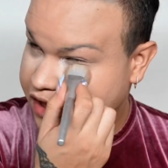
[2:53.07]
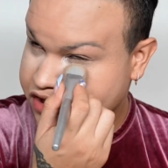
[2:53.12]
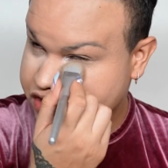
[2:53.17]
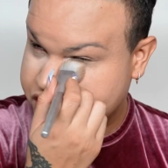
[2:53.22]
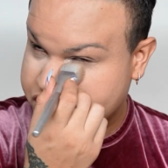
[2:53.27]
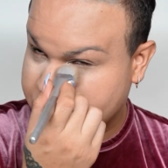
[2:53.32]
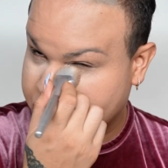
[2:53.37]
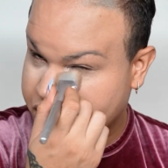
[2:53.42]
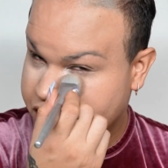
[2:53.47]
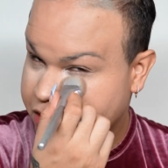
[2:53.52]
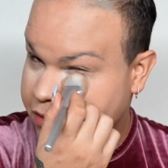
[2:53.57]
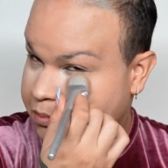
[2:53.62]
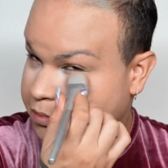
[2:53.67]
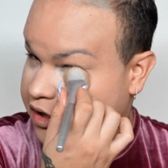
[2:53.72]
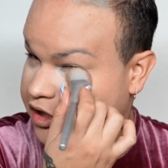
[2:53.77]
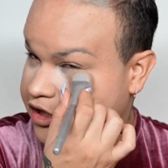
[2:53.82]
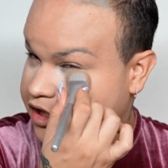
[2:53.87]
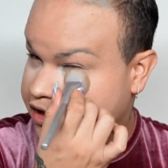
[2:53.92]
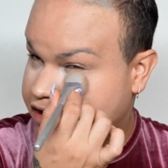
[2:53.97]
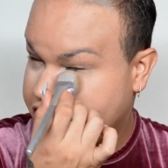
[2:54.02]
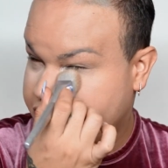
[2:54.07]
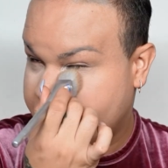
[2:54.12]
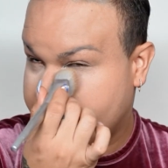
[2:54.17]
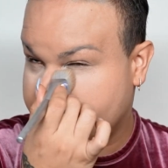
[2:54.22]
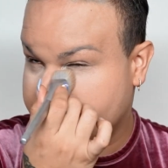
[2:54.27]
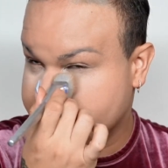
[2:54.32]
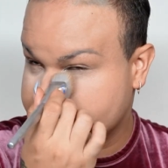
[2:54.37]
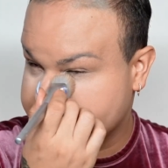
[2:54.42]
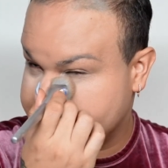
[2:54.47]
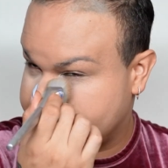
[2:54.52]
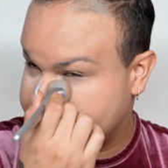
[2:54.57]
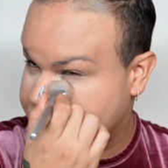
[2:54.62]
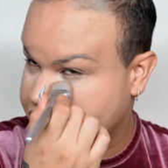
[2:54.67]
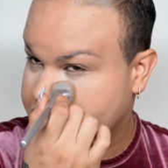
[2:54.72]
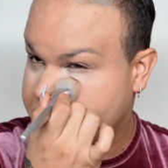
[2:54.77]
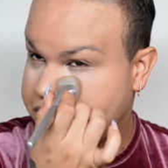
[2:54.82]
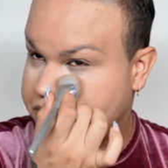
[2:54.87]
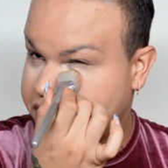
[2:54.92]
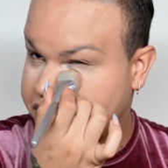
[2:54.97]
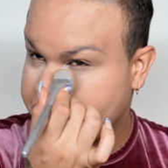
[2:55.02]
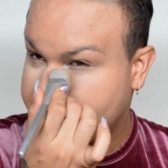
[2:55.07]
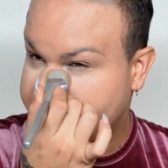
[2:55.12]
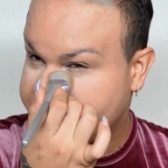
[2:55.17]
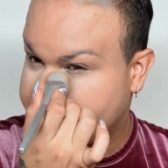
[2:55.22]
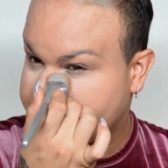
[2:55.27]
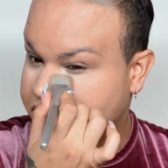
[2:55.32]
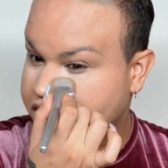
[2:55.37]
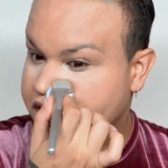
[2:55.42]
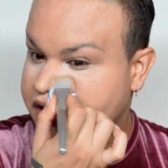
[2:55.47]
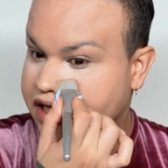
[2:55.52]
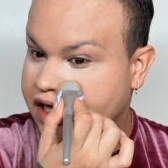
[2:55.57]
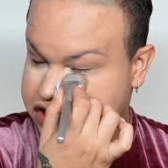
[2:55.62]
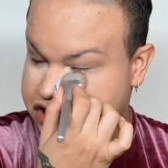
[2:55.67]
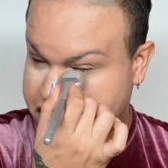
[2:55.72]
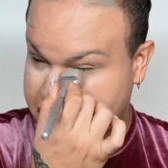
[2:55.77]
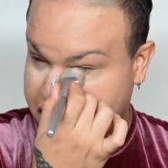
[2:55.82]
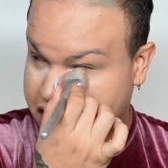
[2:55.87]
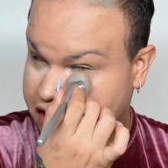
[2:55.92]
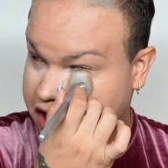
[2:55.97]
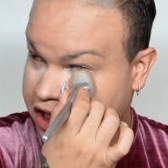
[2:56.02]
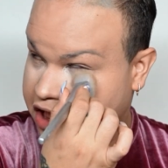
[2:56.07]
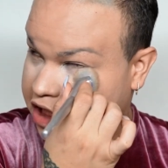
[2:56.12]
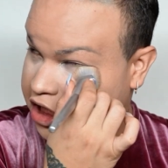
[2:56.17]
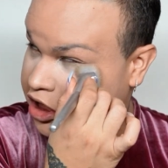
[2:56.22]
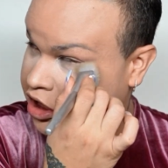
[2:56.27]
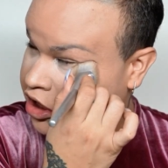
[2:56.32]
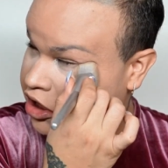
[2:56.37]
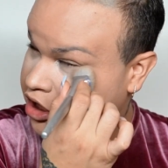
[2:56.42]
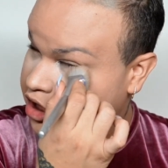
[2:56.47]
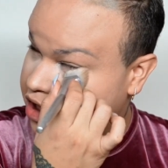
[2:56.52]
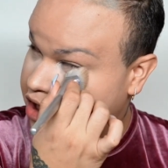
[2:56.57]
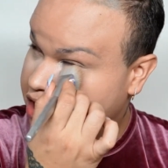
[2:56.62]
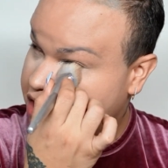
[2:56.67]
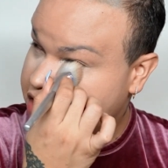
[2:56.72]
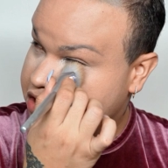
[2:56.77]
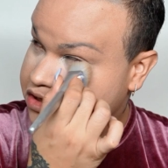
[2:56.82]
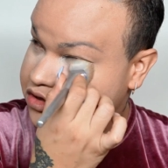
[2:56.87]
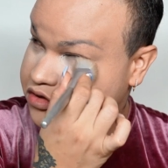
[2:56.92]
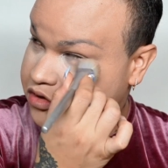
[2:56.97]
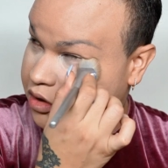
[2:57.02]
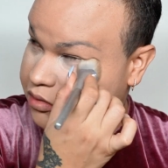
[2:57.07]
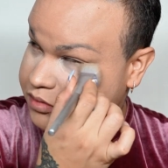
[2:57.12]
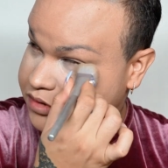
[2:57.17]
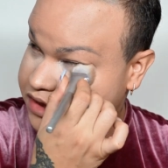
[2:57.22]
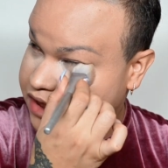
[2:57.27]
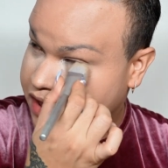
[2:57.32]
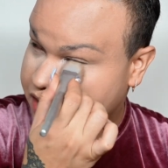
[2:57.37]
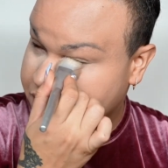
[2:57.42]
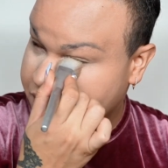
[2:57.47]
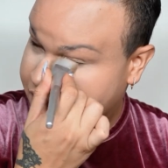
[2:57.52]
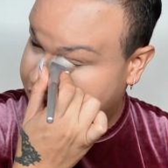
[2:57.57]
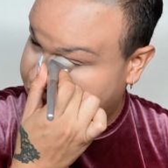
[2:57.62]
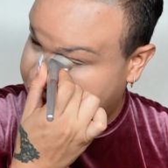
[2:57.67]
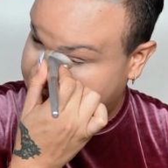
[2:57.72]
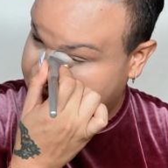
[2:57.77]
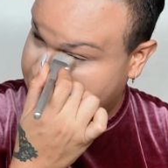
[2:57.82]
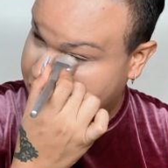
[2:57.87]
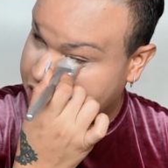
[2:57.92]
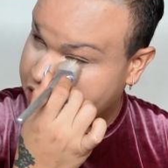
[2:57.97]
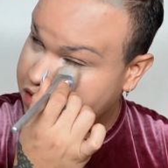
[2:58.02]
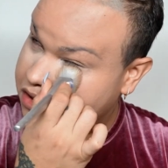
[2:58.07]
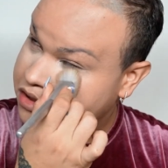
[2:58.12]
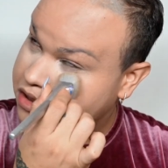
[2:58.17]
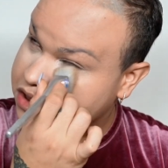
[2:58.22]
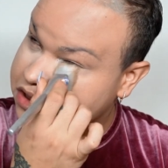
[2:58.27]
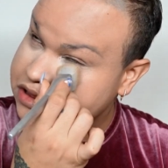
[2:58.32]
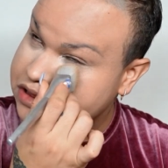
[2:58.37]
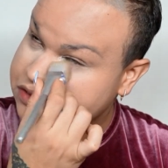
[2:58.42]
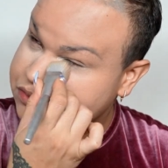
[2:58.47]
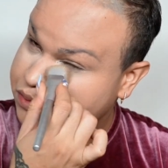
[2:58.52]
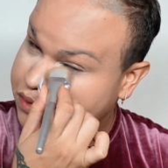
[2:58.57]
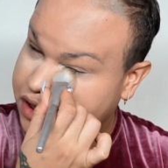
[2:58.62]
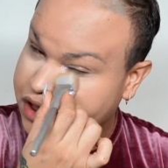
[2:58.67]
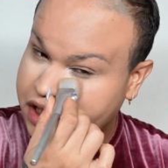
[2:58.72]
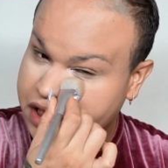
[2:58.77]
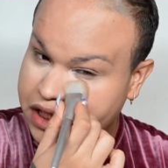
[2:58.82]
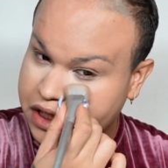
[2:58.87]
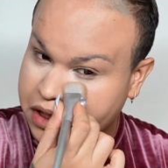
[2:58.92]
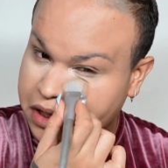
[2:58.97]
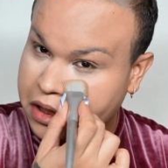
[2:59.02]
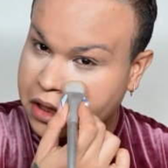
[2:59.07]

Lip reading: just saw in the monitor and it looks so beautiful and like shiny. So I was like, wait, this is working.